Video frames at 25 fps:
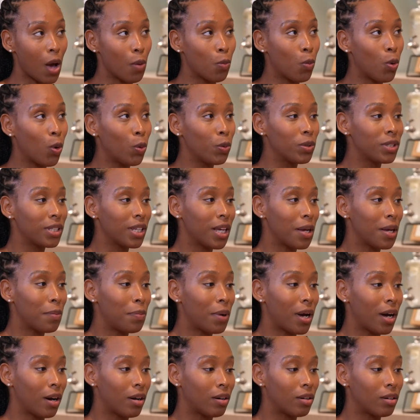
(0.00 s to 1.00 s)
And what was it
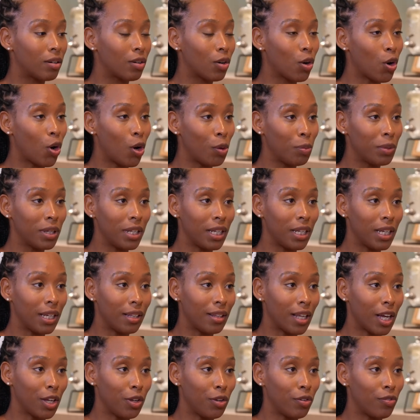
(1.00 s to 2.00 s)
about comedy
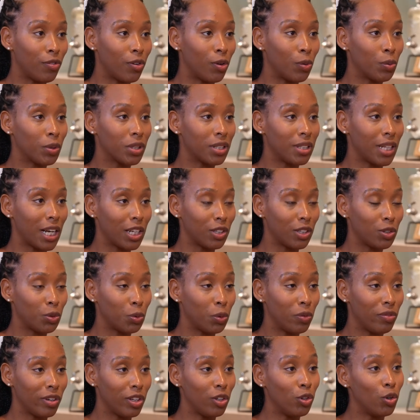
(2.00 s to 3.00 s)
that you felt was
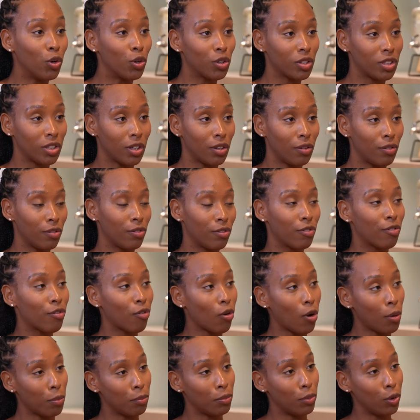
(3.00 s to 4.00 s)
natural within yourself
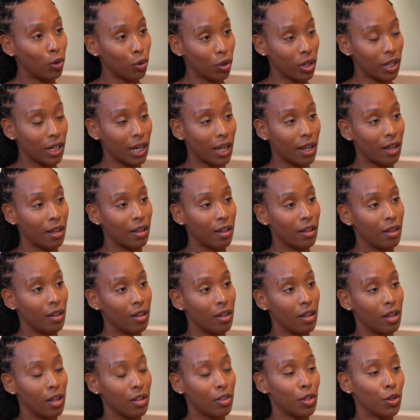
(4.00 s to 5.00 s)
from looking at
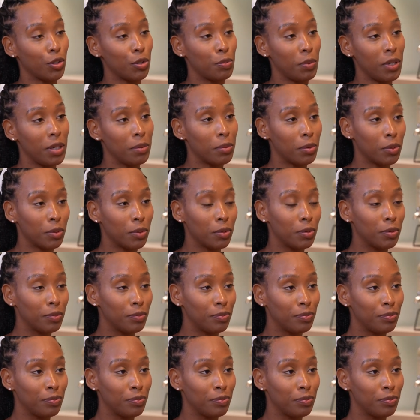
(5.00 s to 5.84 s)
those people?